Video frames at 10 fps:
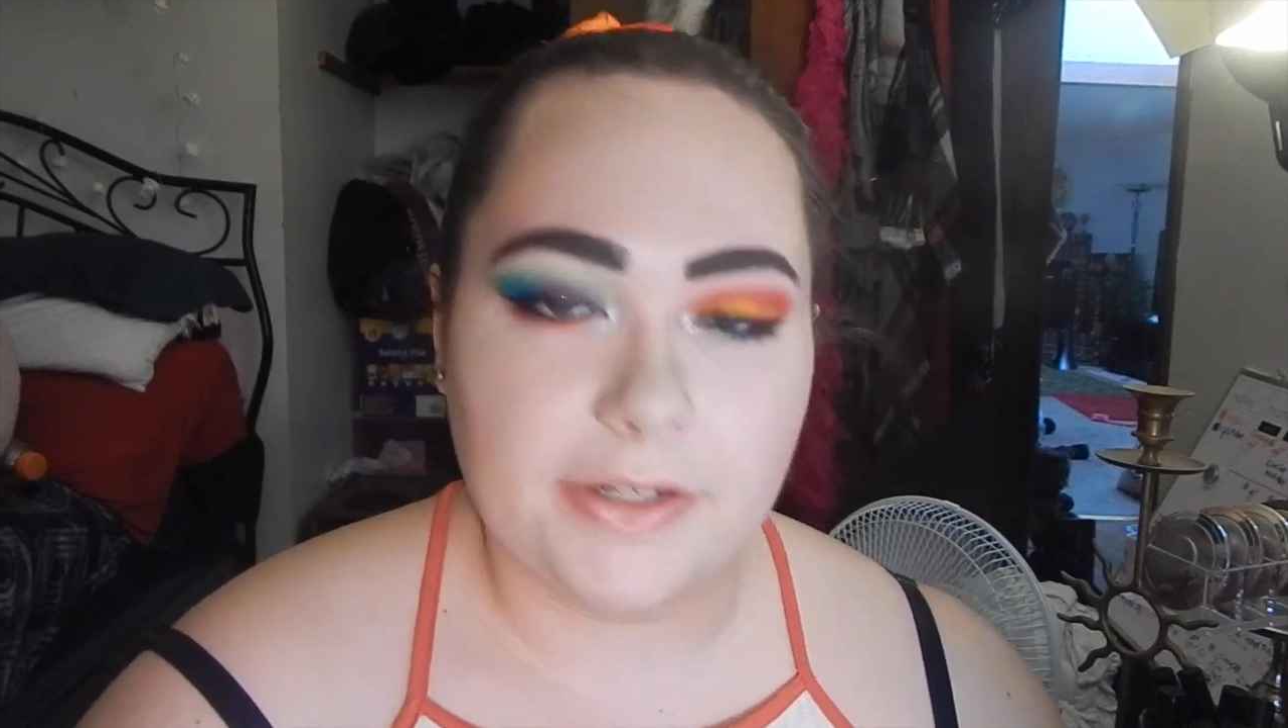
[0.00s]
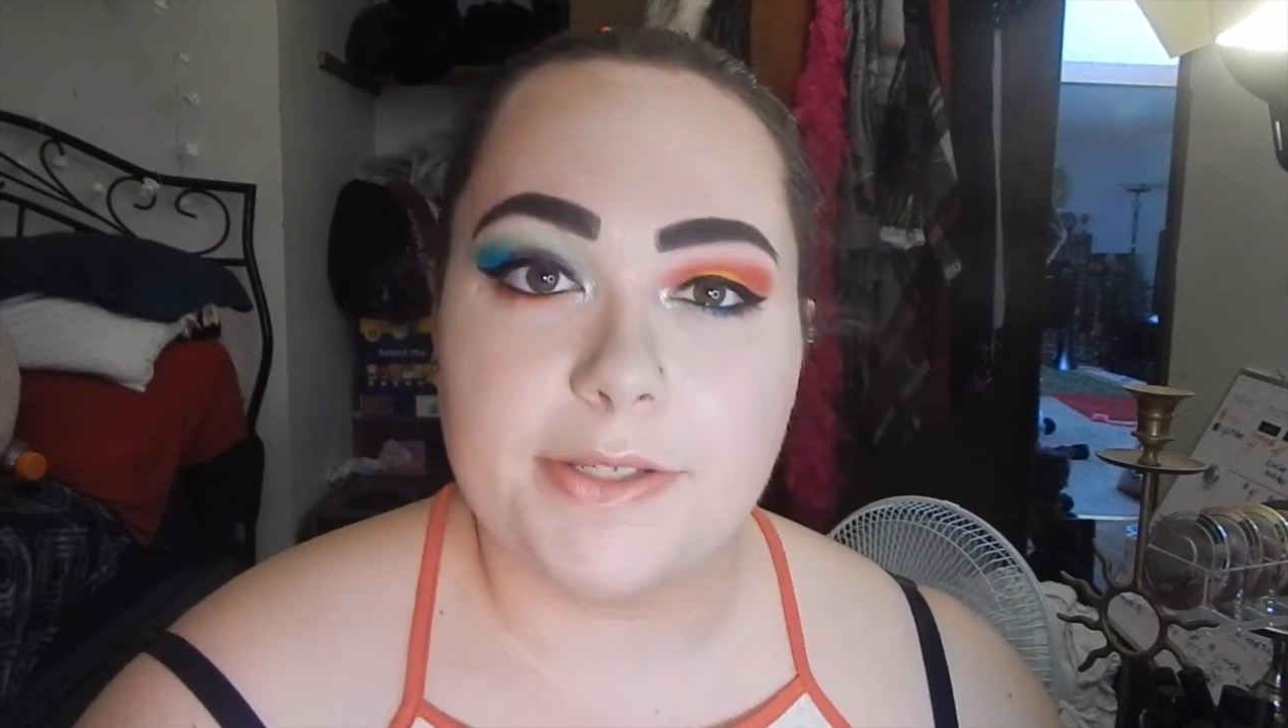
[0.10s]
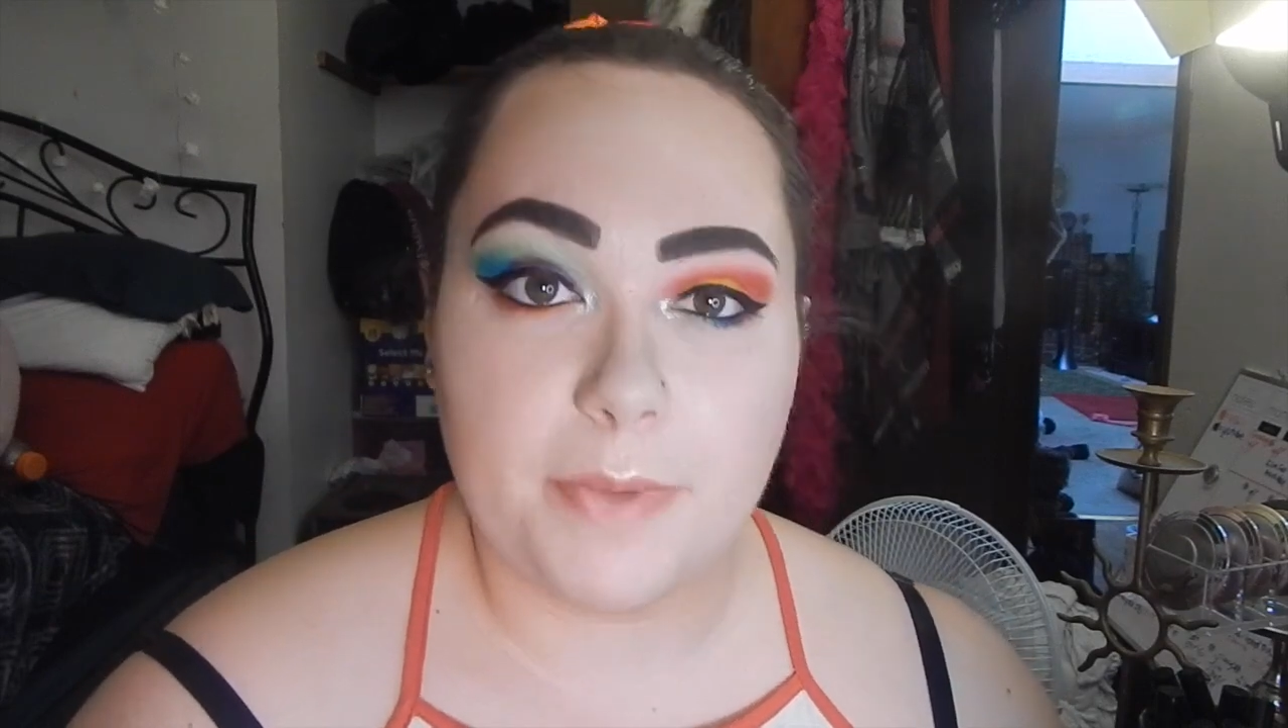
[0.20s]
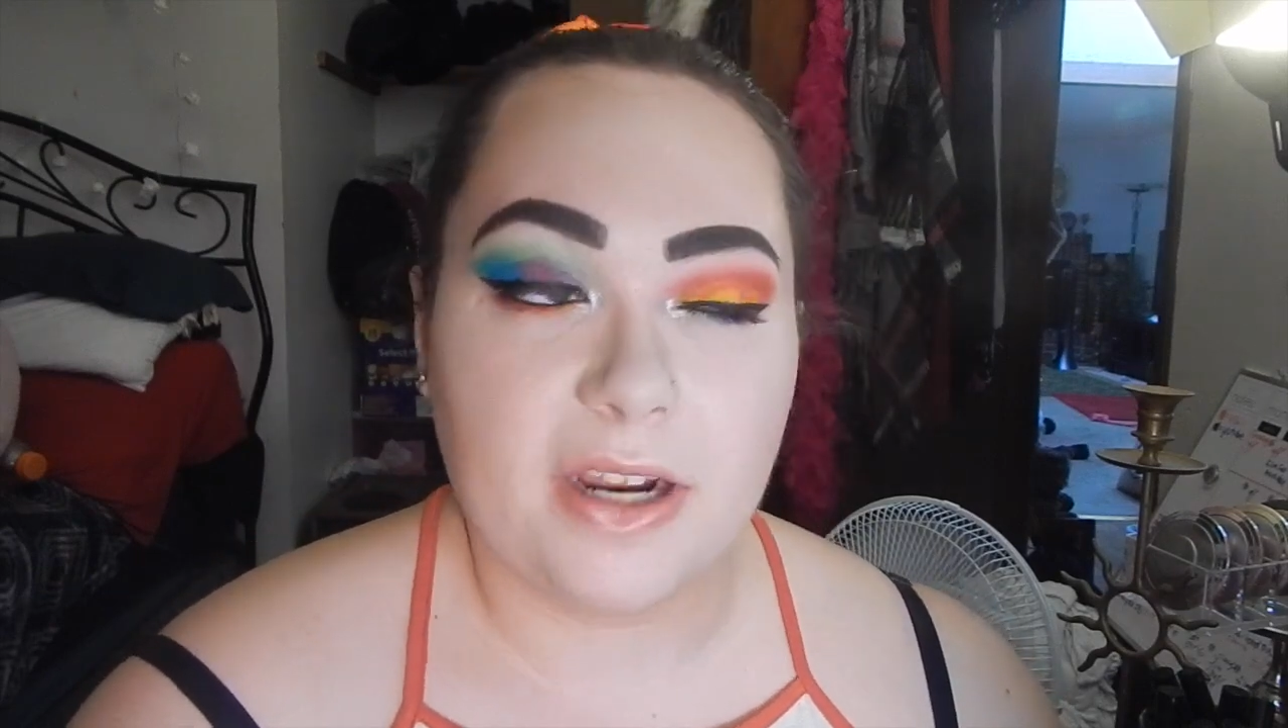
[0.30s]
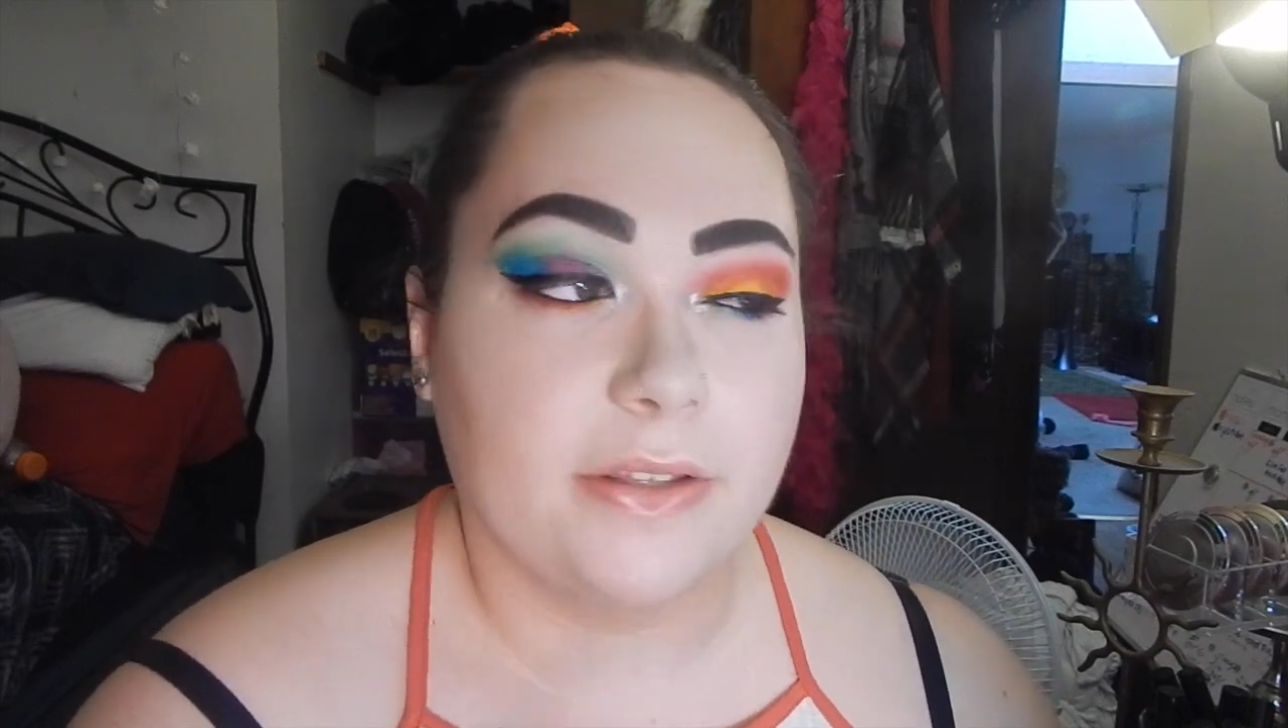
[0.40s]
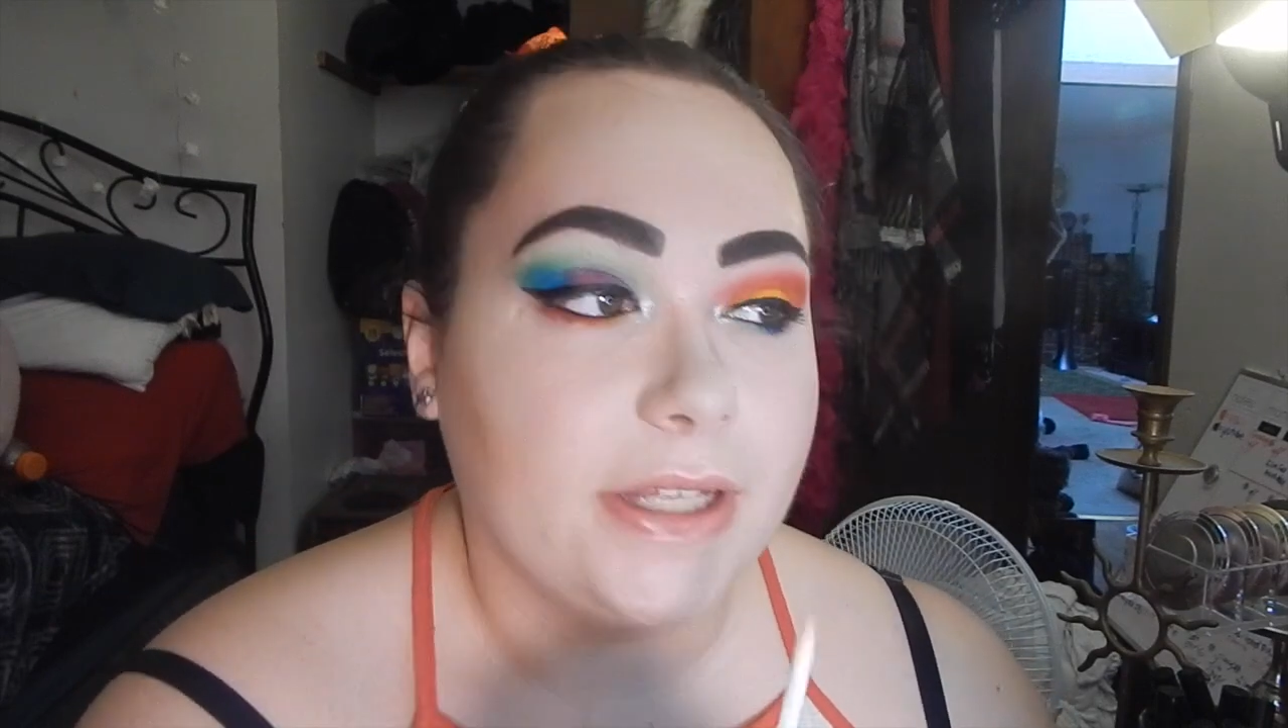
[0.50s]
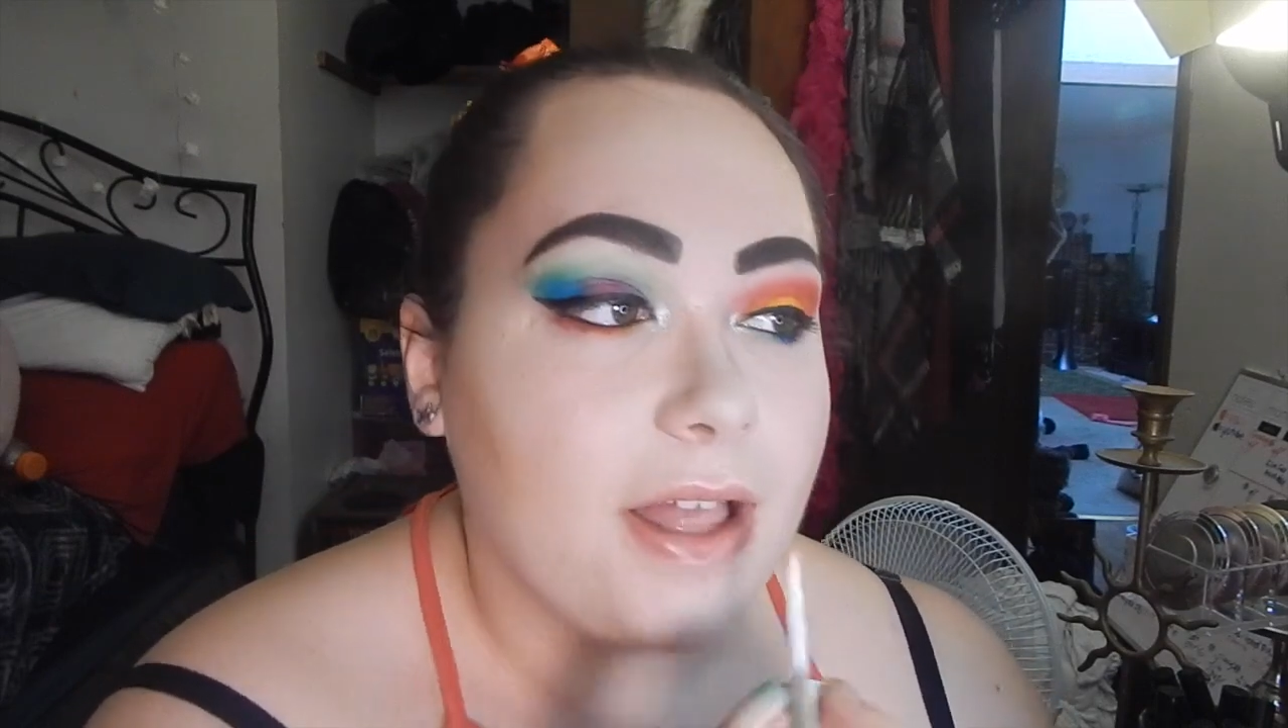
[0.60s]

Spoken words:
sparkly